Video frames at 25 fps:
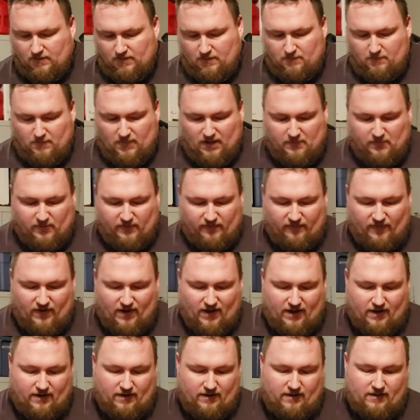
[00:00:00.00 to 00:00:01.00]
Might
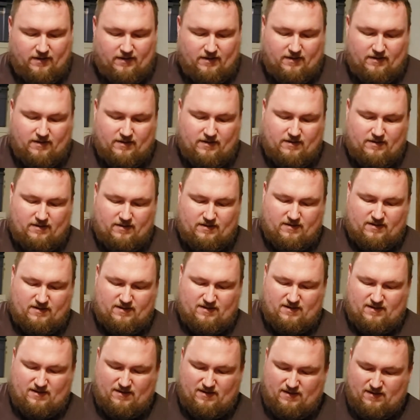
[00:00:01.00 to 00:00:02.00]
provide a
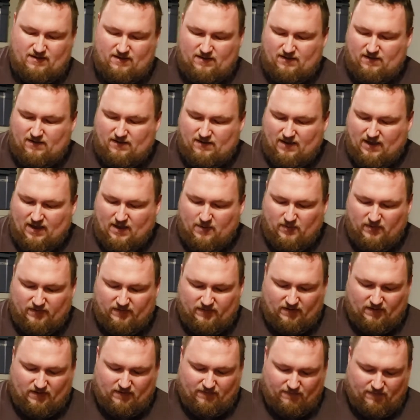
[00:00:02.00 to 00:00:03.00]

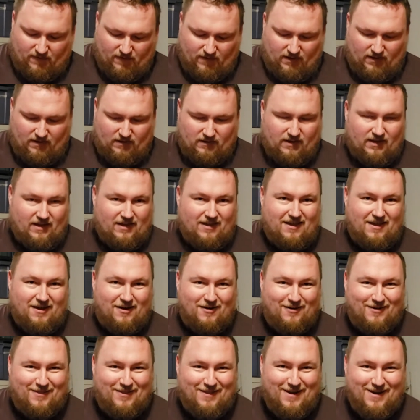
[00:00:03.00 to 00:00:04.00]
Amazon affiliate link here
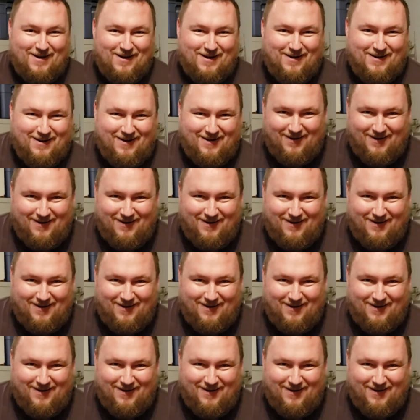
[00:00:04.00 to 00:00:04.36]
and there.